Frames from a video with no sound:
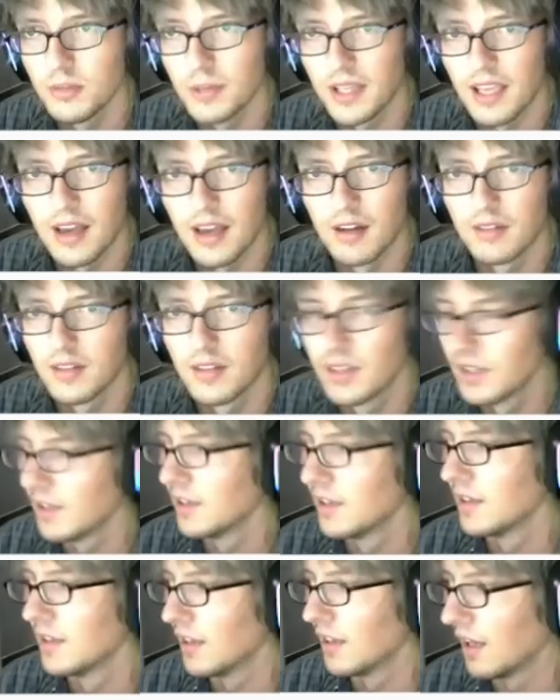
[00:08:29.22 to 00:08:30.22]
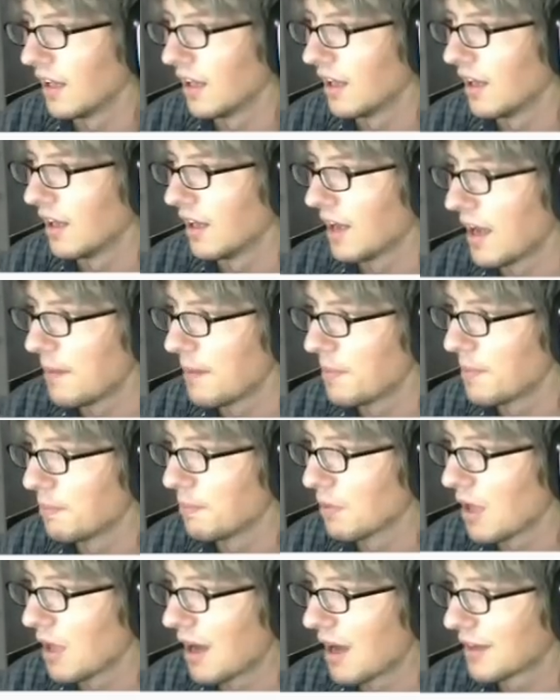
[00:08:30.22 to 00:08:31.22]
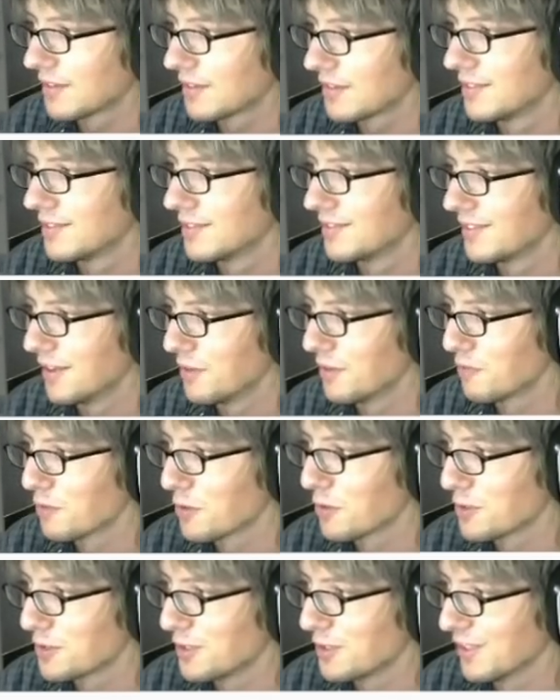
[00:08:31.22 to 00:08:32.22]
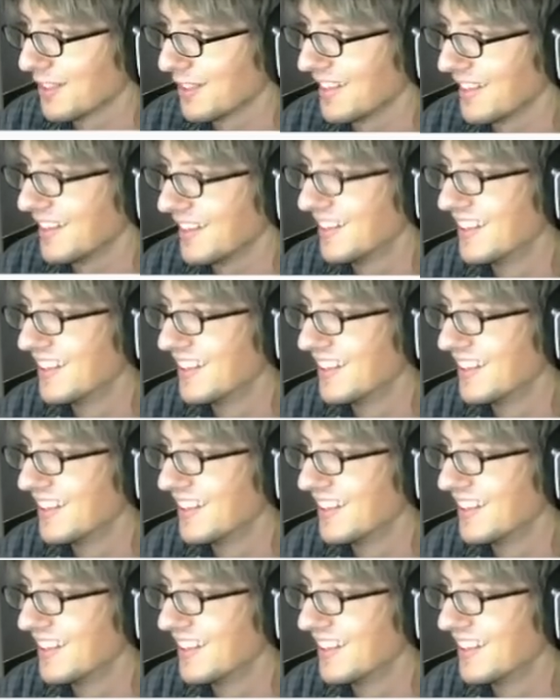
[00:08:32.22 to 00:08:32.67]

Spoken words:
account. I've been blocked, unfortunately.